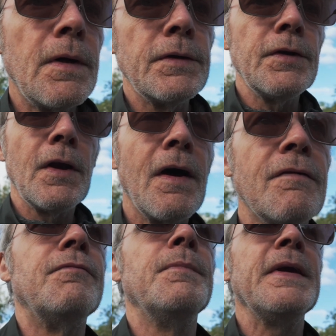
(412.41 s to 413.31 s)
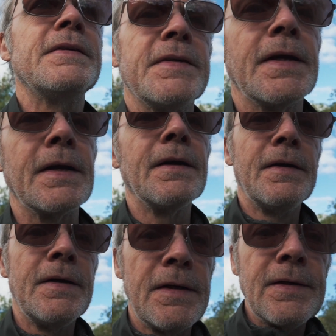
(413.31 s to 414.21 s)
And you love meeting
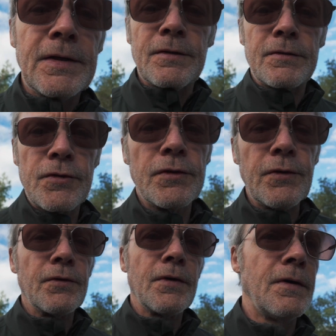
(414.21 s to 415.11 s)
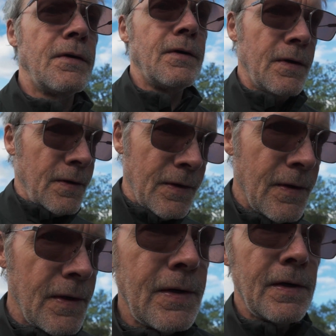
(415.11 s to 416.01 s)
the truth,
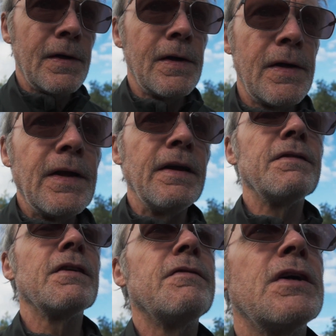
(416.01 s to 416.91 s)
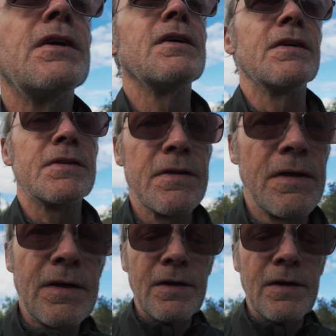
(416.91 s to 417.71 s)
even if it hurts,